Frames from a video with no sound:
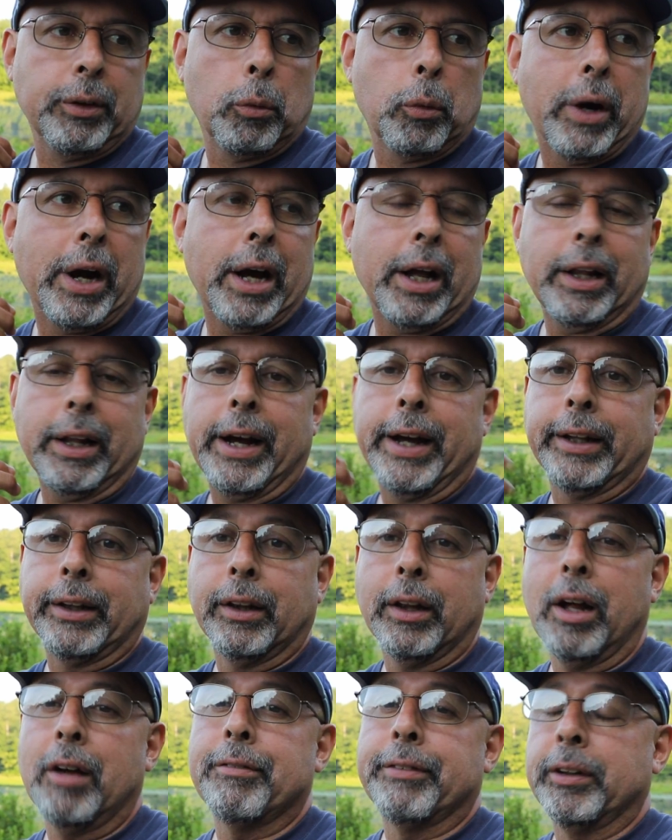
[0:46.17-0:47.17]
While I
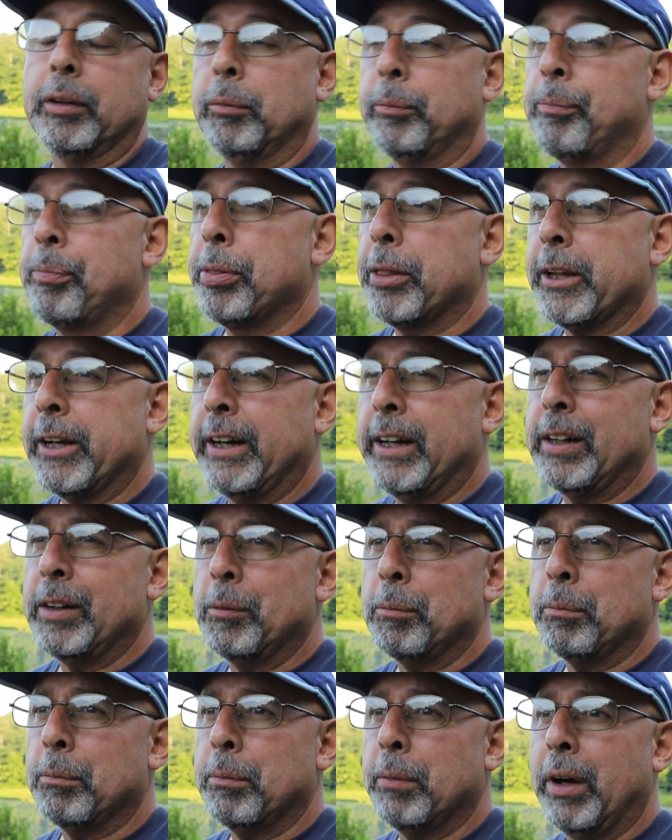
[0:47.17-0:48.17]
love it,
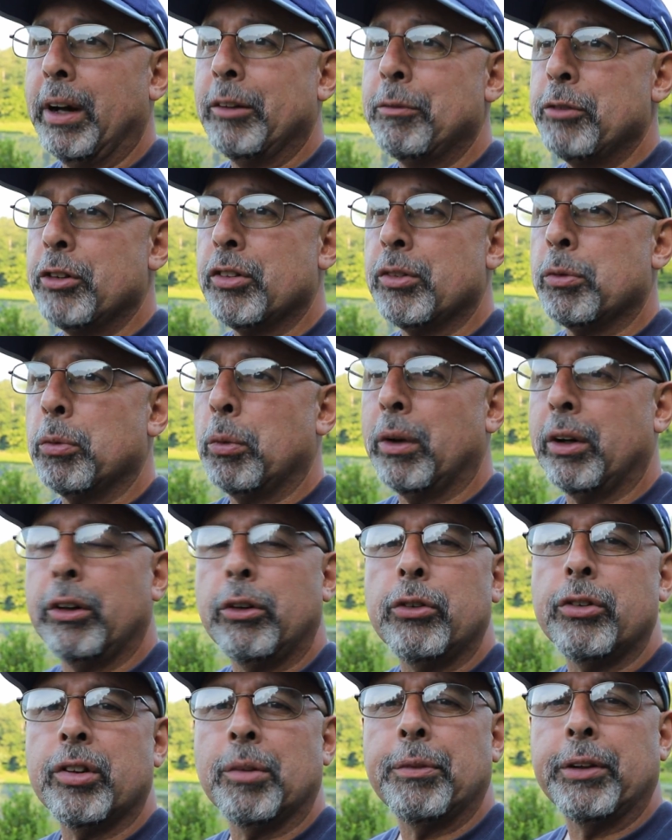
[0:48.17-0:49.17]
I just want to
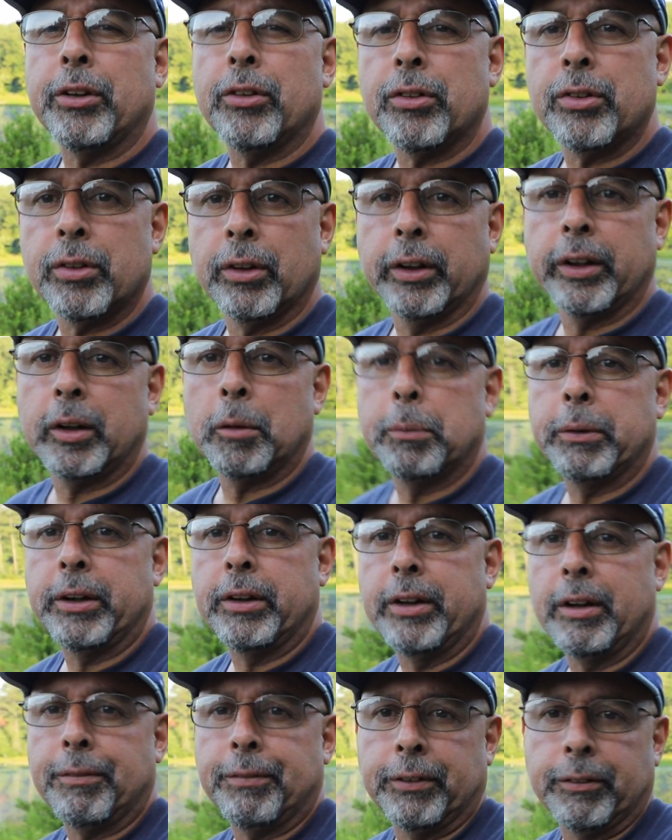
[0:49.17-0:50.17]
do something just a little bit
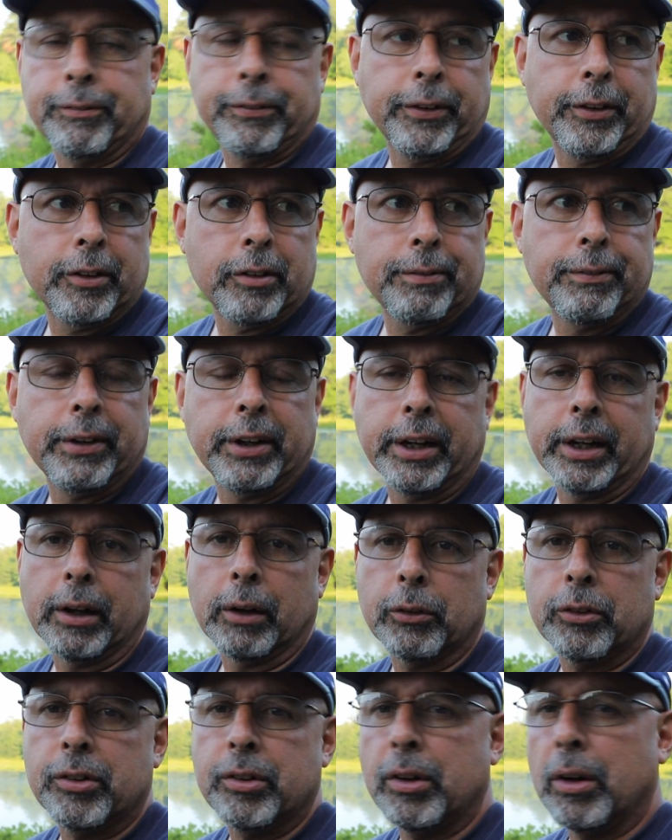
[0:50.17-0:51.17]
different for this
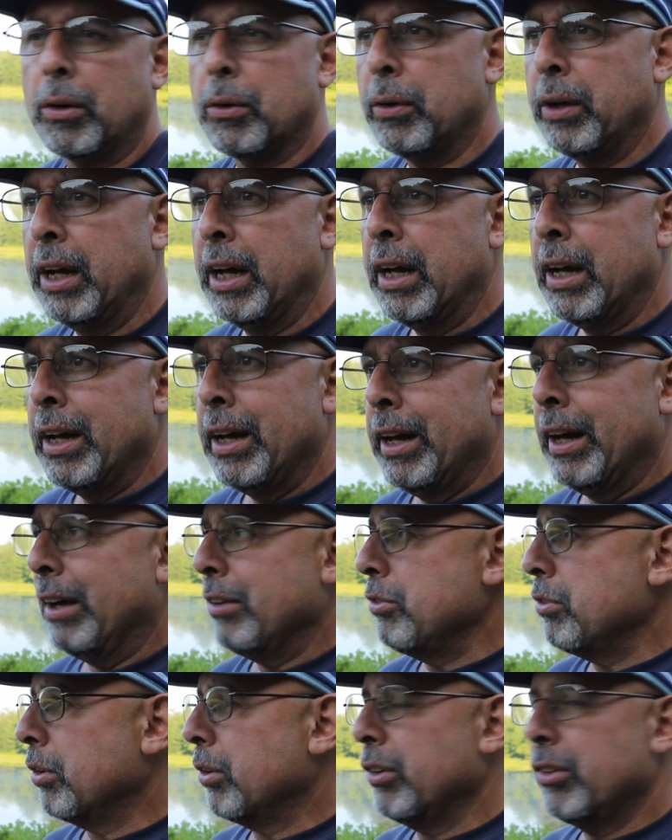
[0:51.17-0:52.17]
video. So,
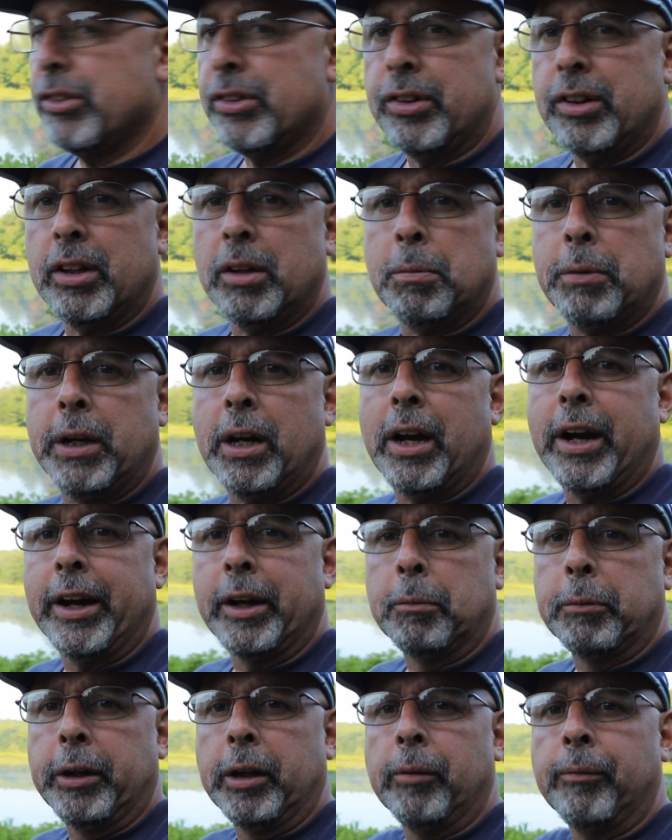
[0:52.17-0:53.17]
as you can see
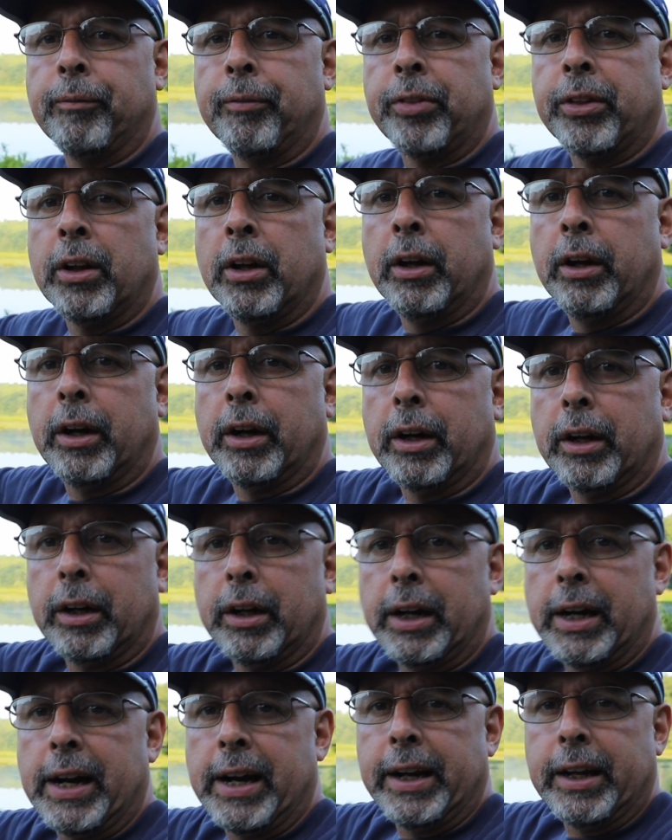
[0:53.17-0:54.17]
behind me,
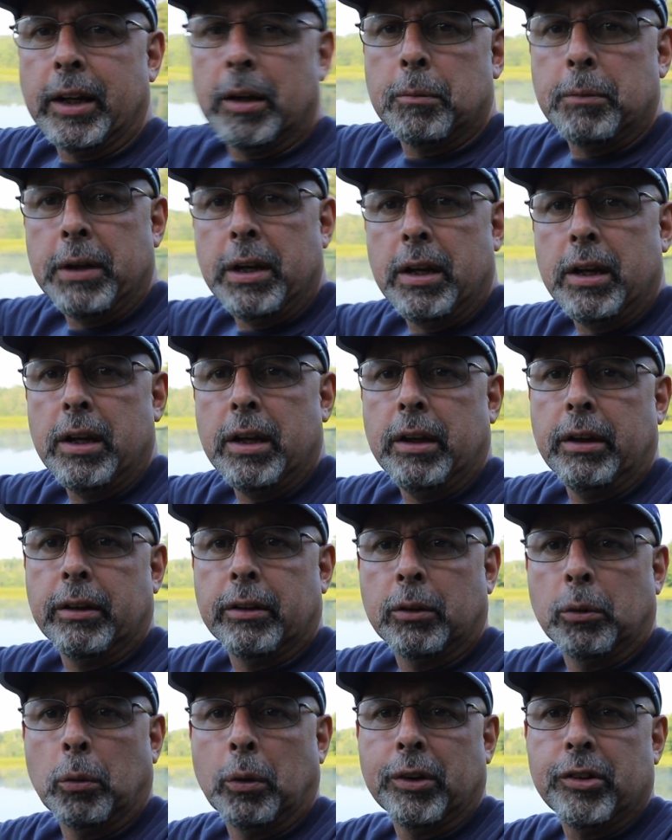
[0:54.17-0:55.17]
I am
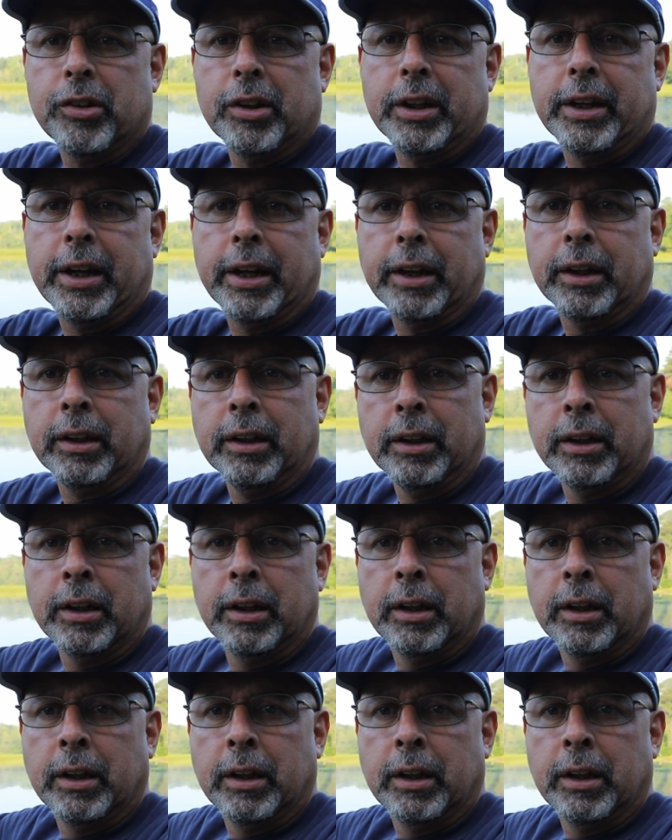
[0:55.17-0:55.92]
here once again